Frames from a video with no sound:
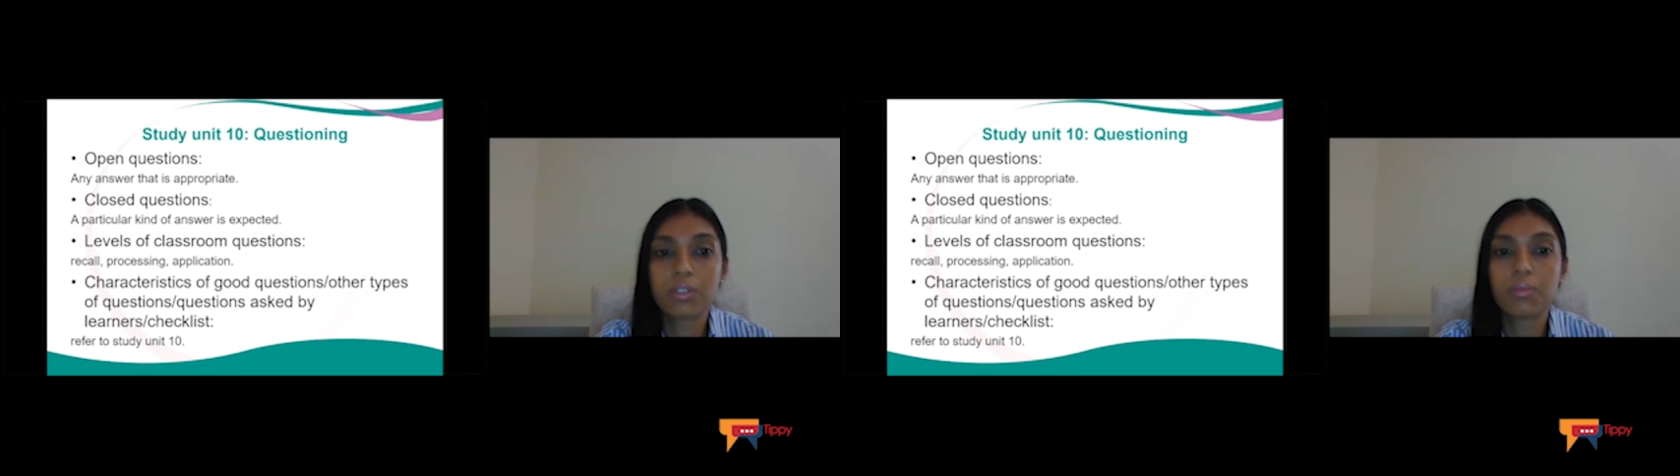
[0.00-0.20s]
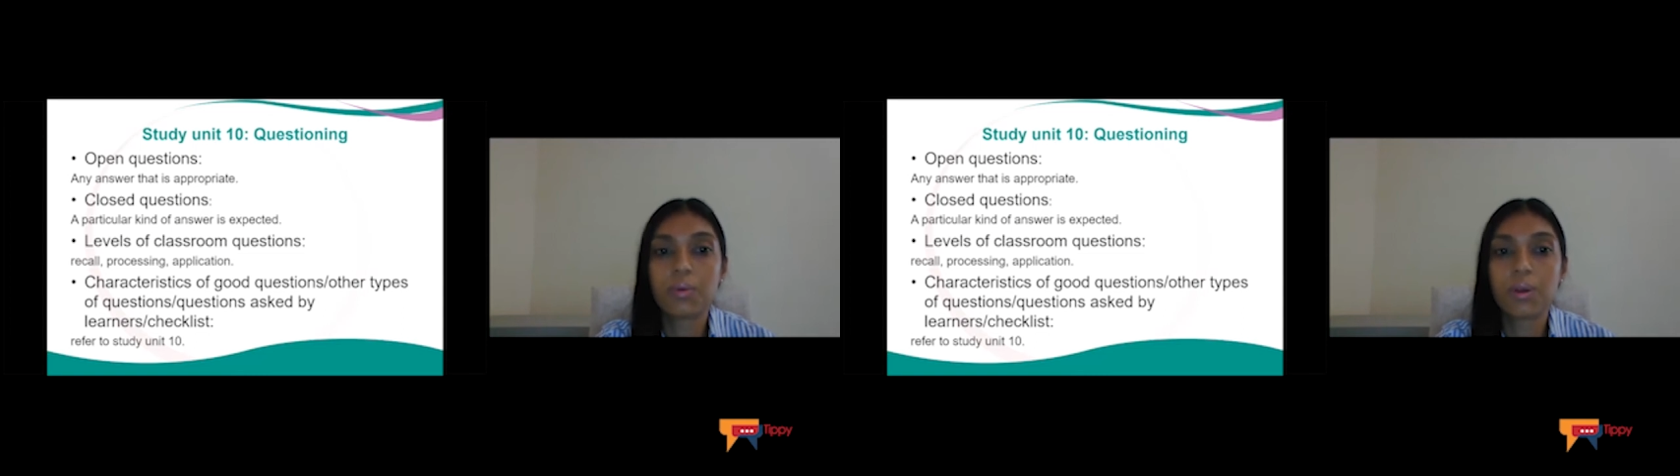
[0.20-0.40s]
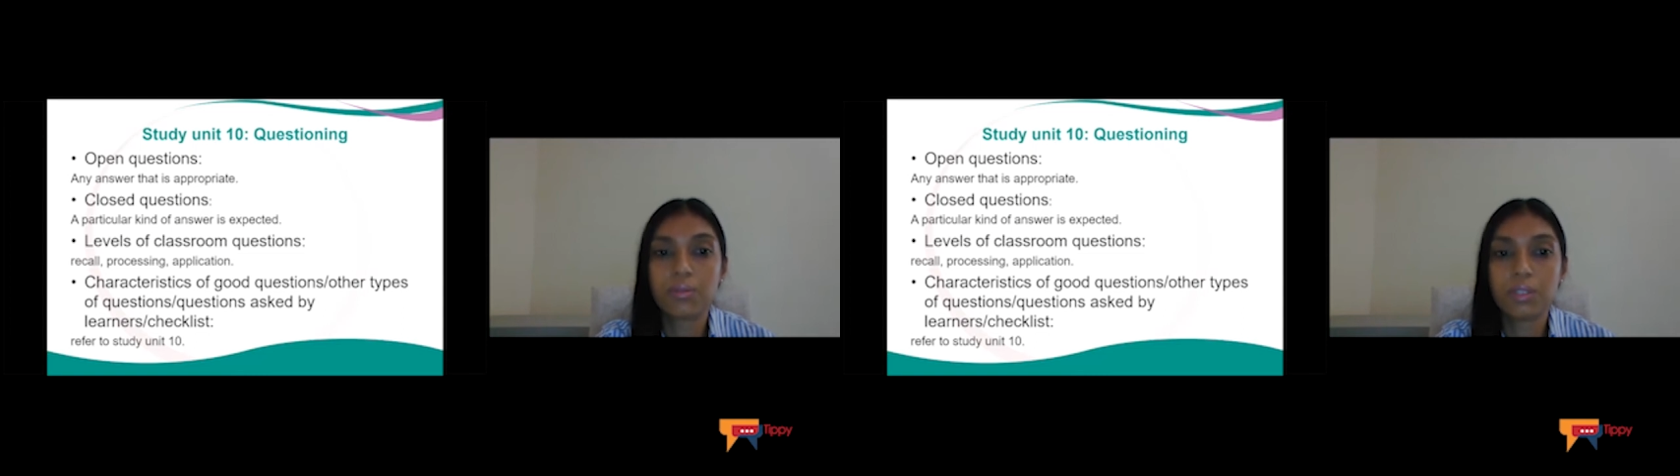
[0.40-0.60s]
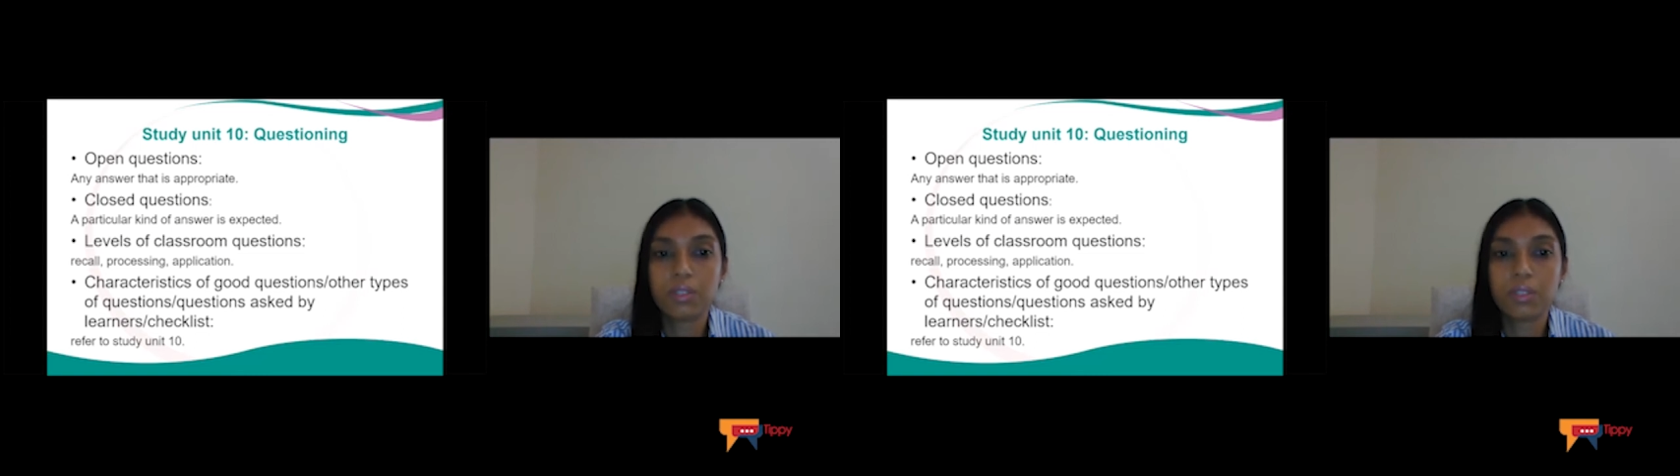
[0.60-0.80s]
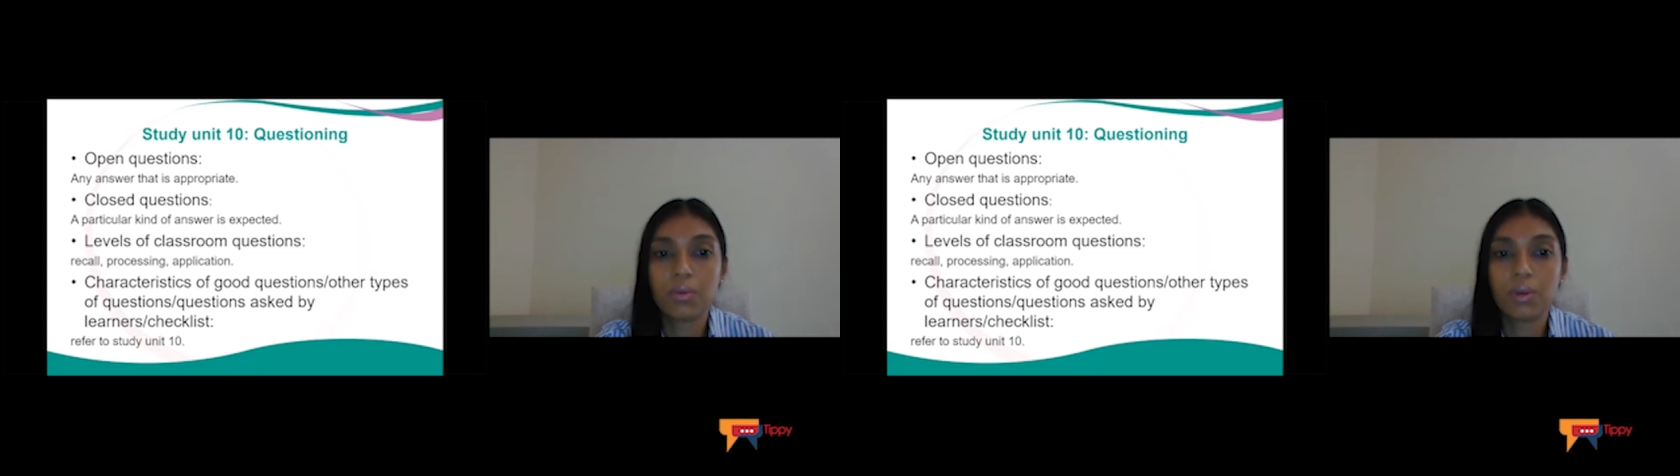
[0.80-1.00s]

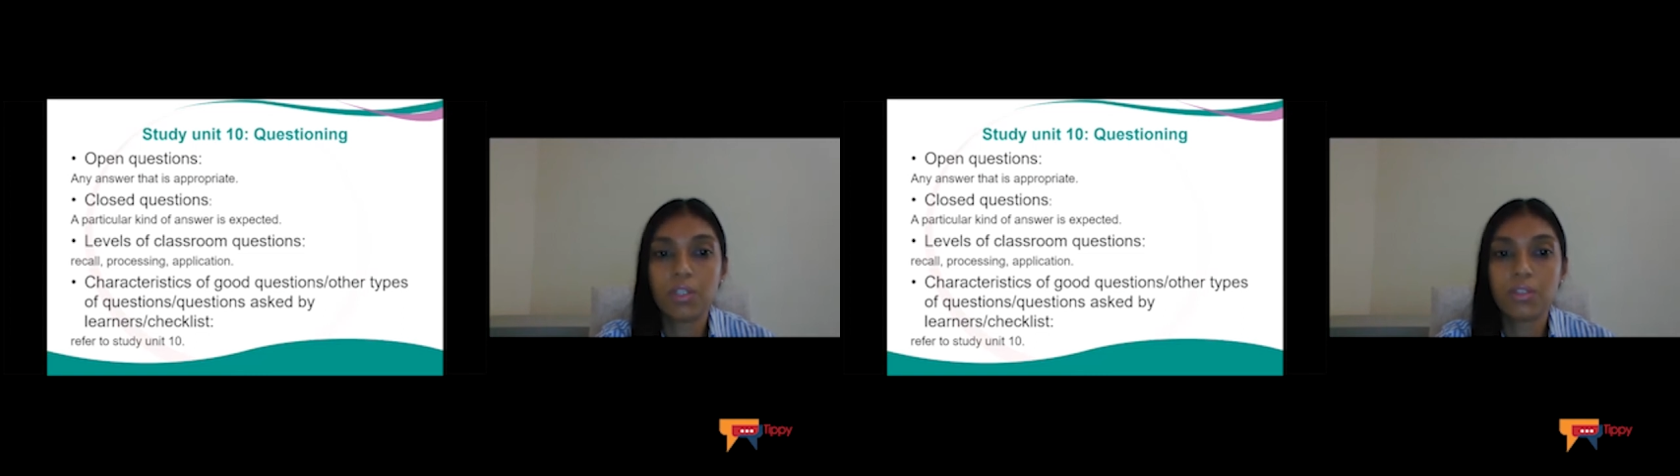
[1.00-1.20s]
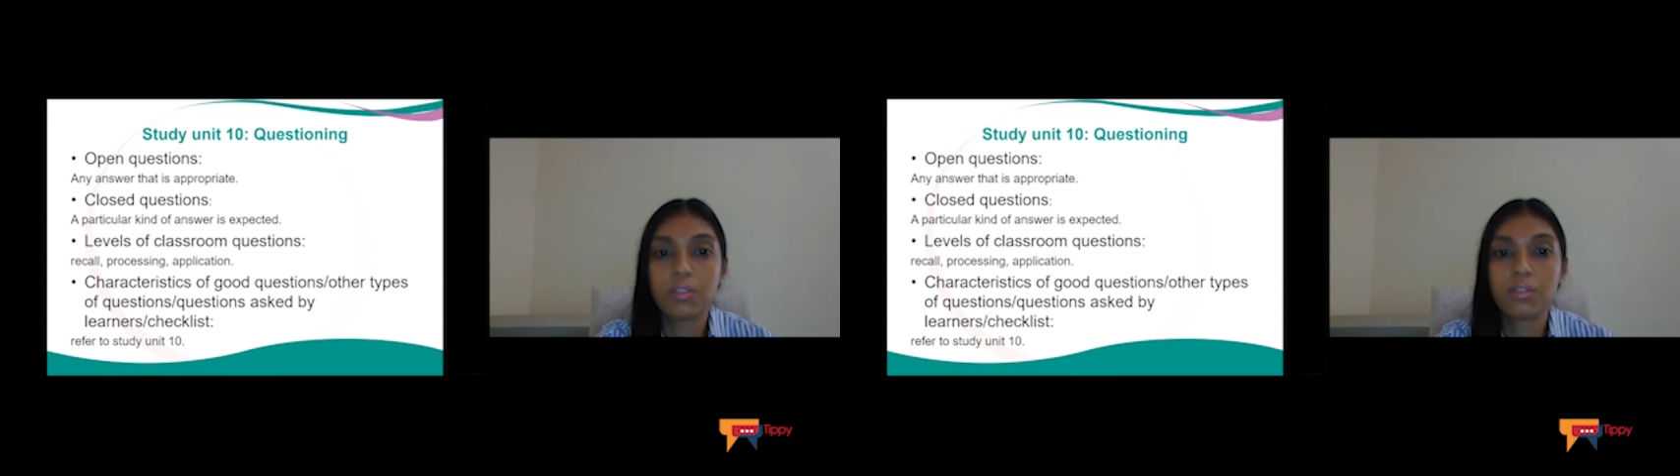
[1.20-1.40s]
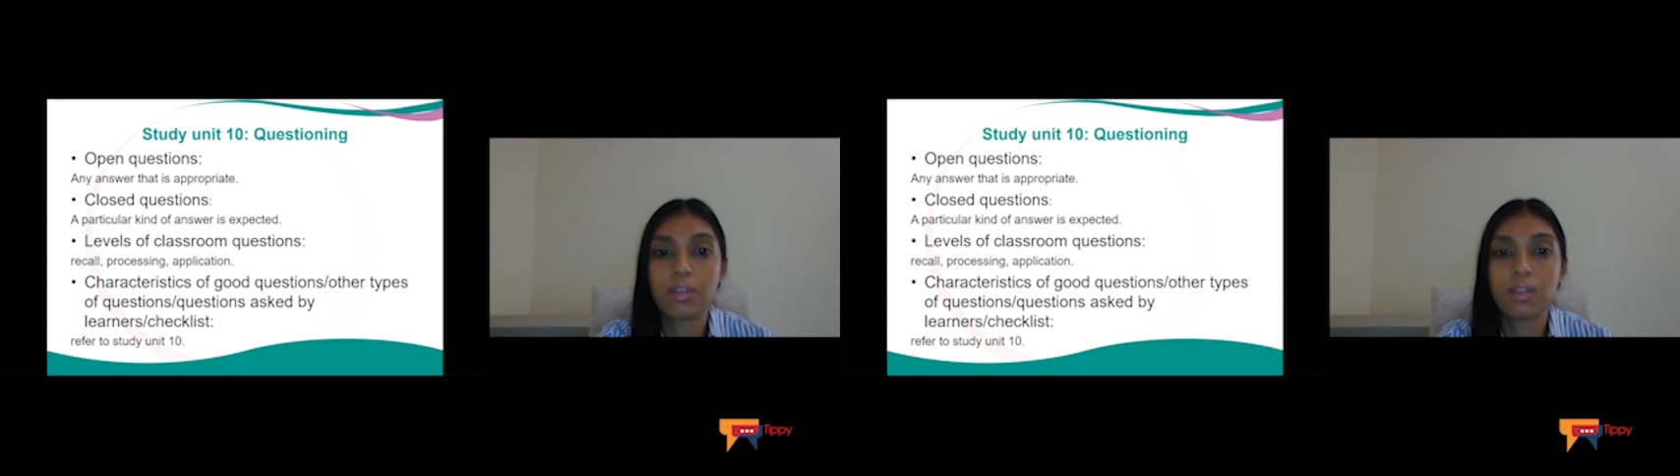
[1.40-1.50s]
processing questions,